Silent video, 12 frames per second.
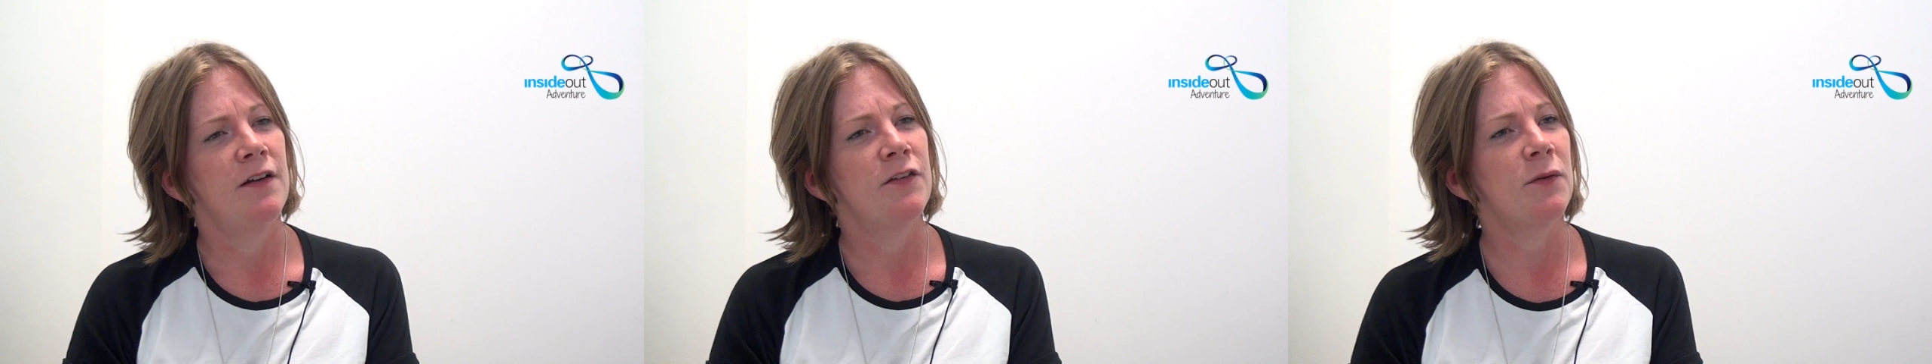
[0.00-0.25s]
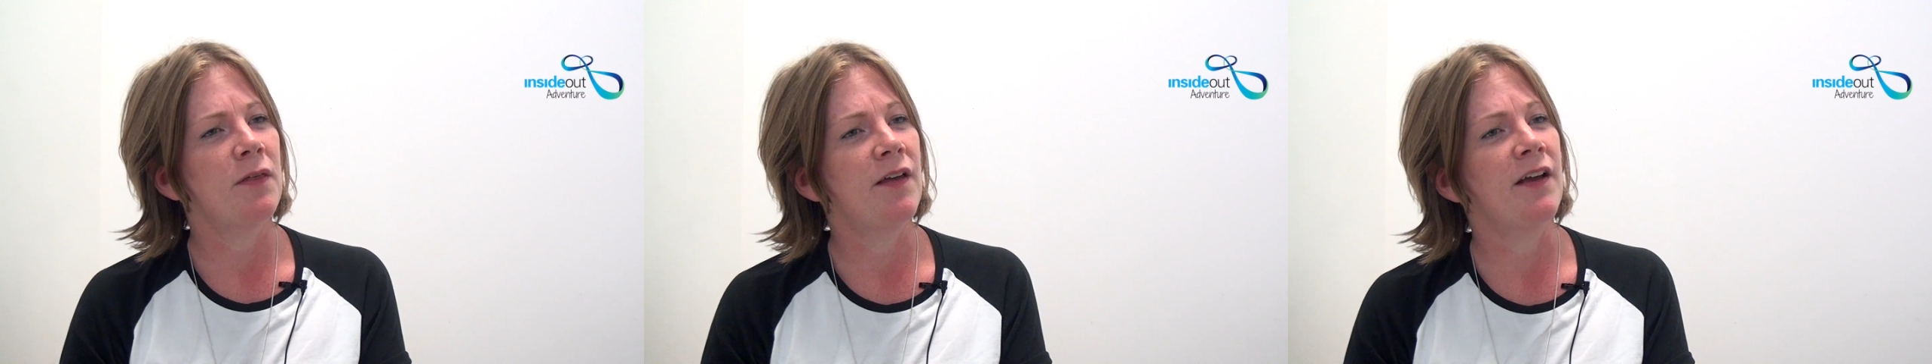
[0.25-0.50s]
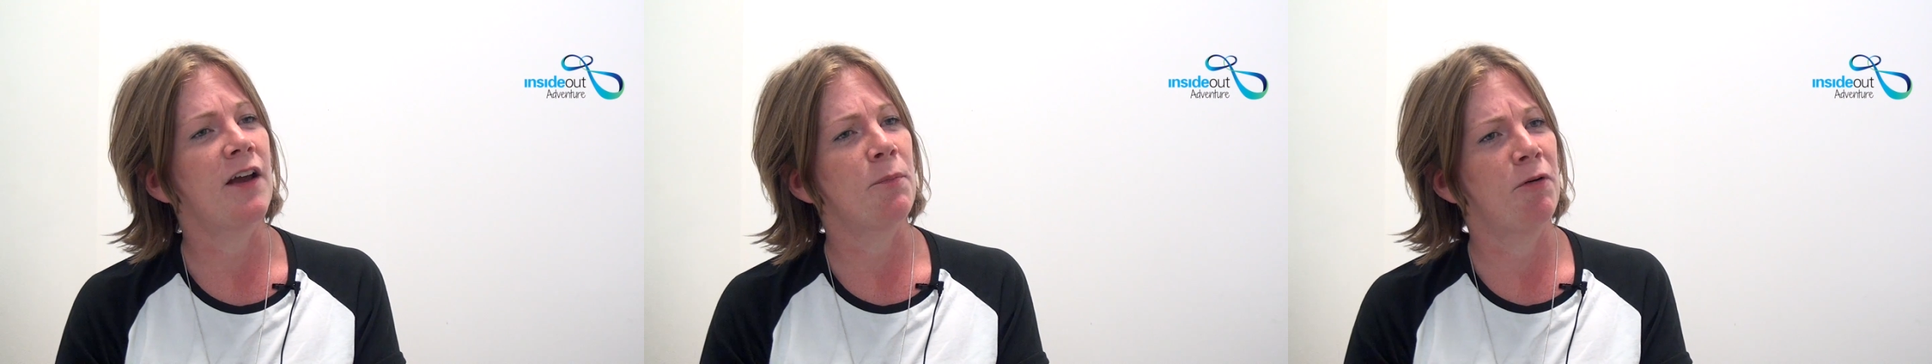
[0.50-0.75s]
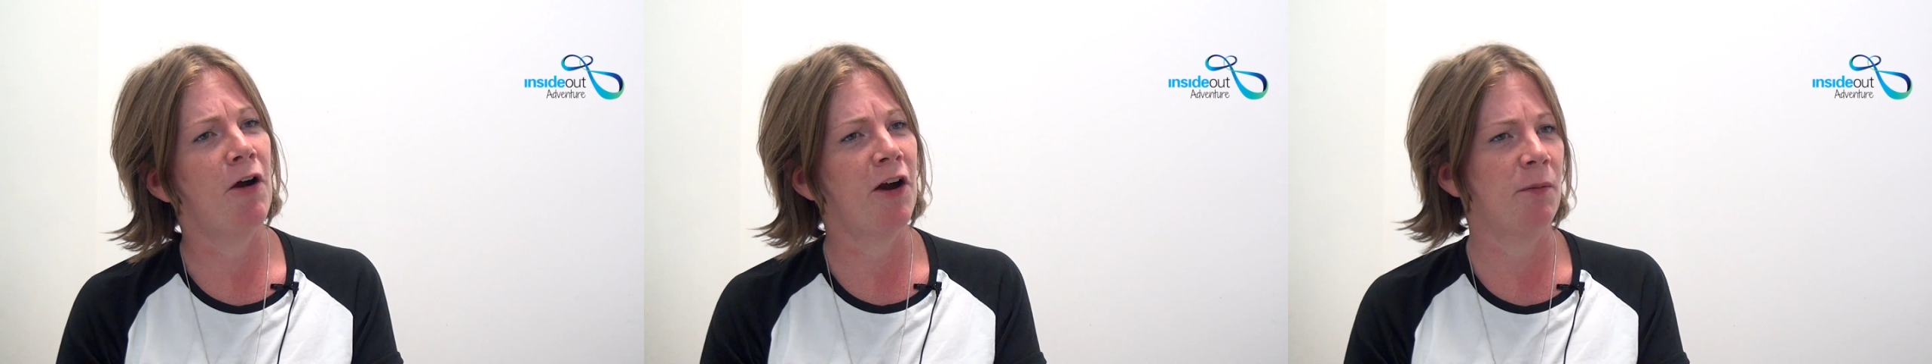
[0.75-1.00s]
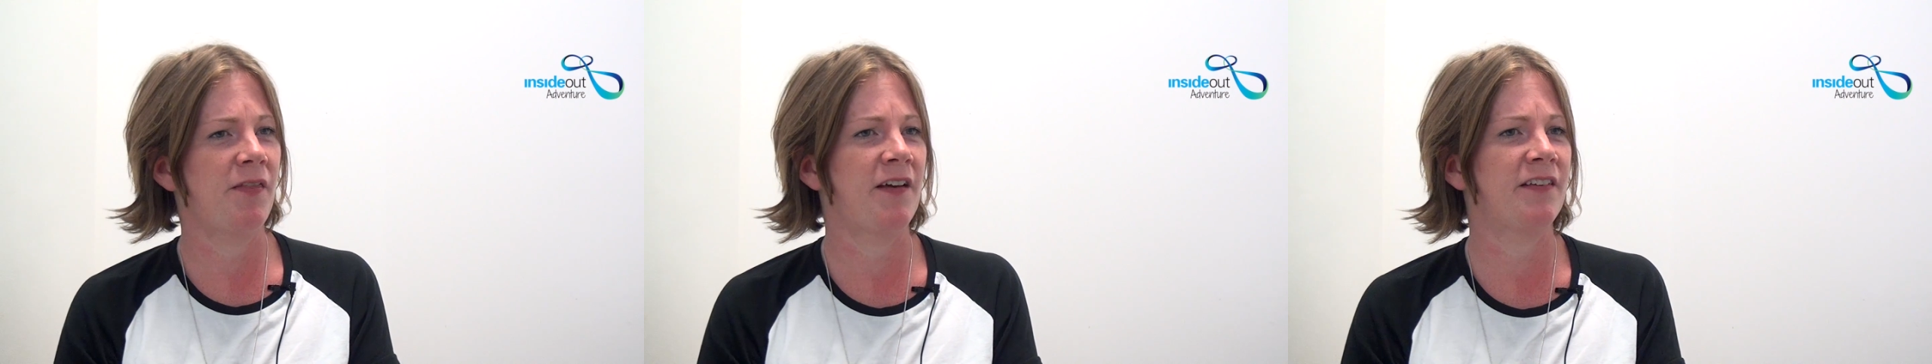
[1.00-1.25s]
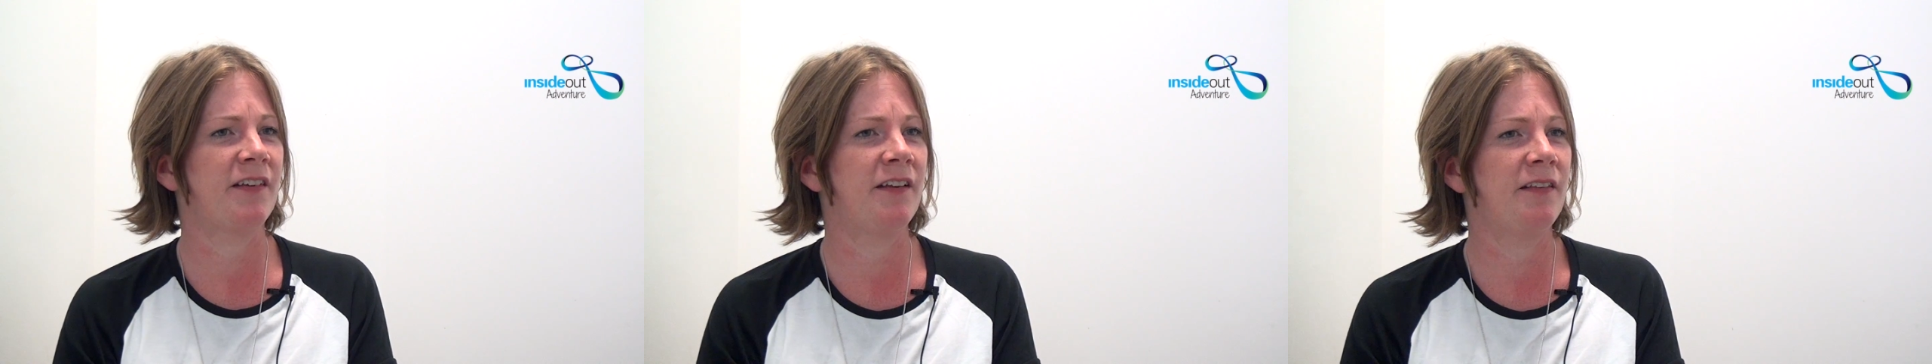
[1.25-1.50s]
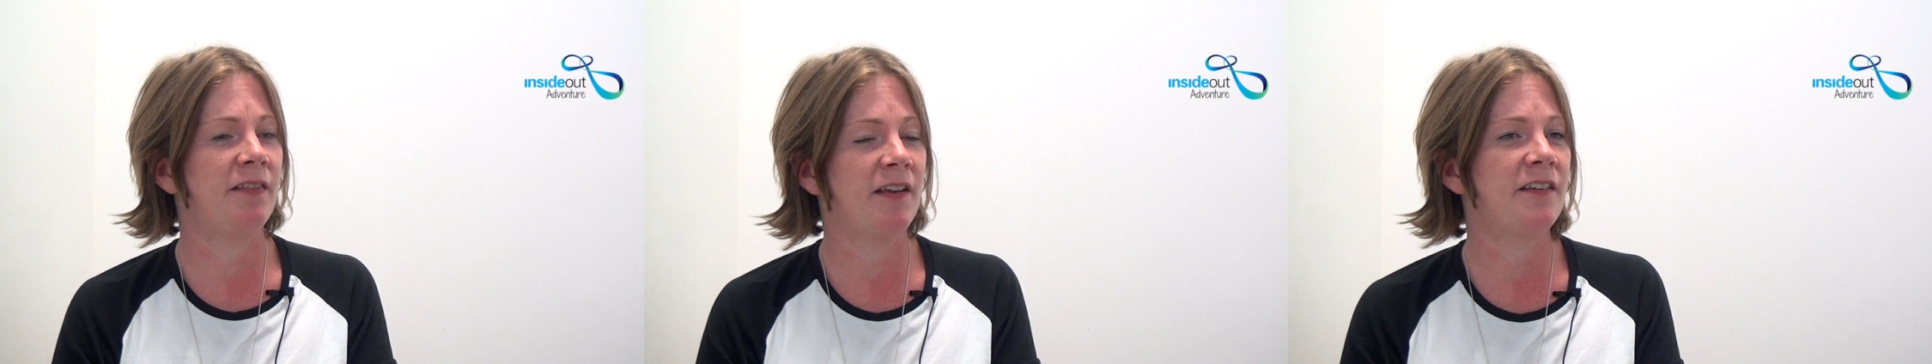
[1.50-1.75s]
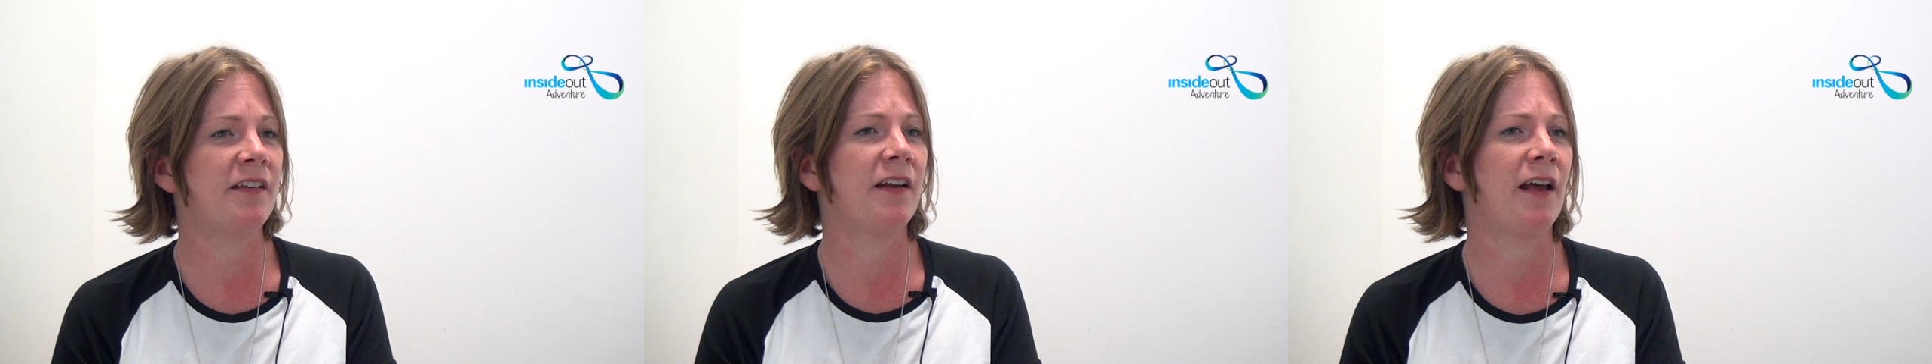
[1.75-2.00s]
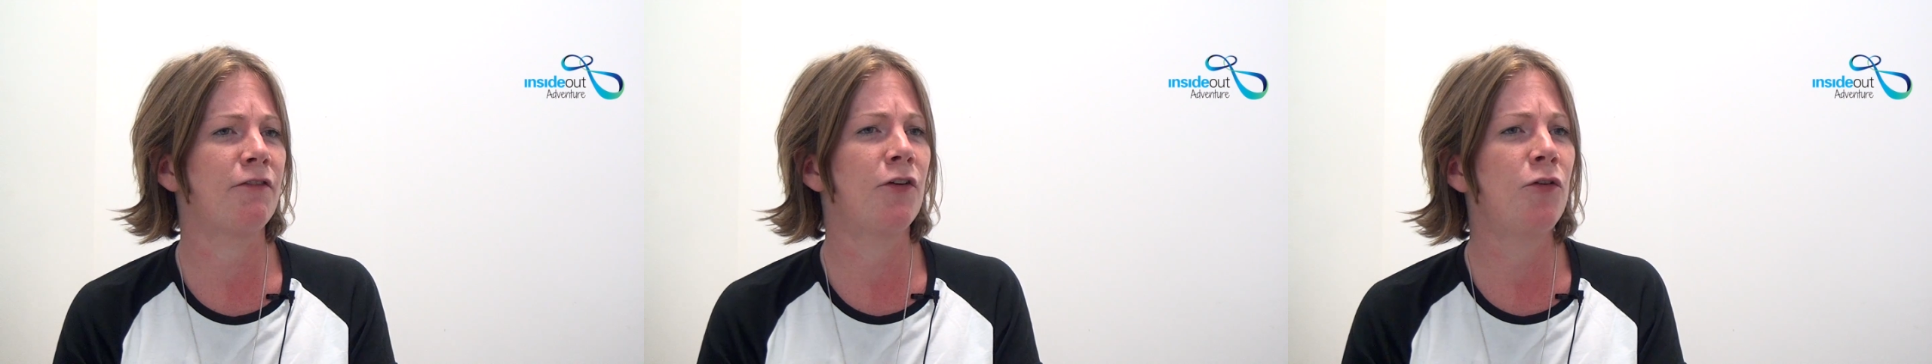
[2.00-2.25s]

So I think a program like this, this can have an